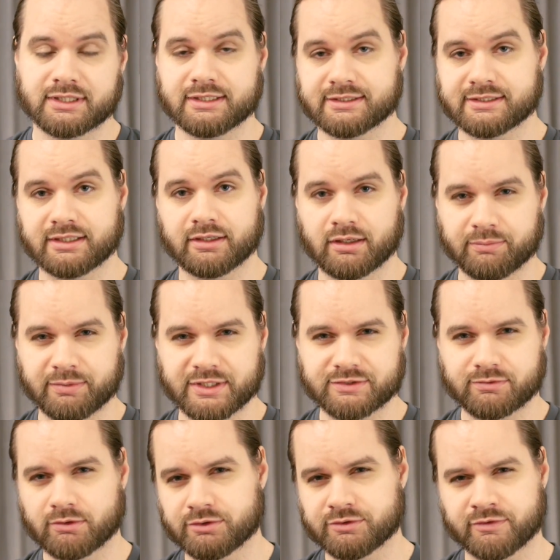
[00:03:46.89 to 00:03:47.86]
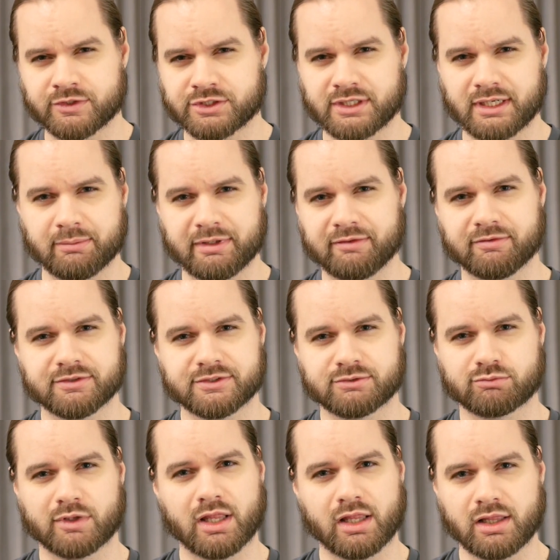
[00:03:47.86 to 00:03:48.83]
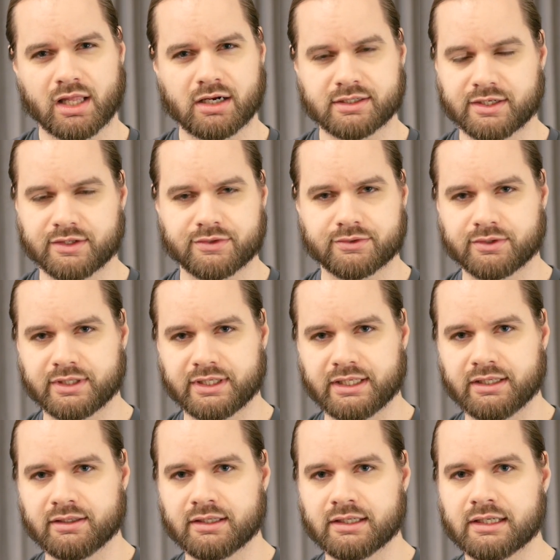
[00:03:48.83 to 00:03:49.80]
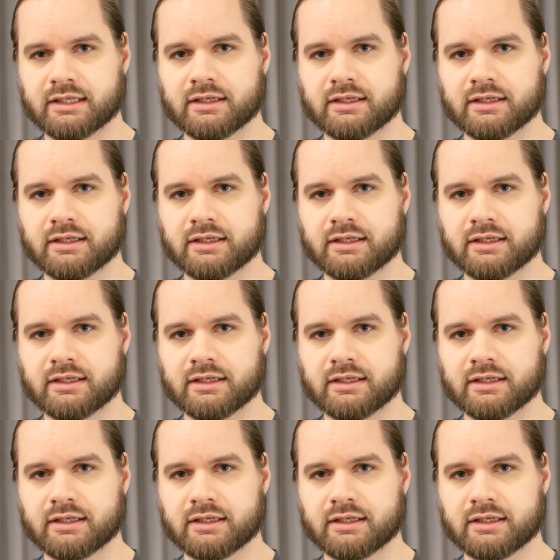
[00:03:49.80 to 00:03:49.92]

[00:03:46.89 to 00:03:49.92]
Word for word: Because, you know, PS4's version, I believe, was locked at 30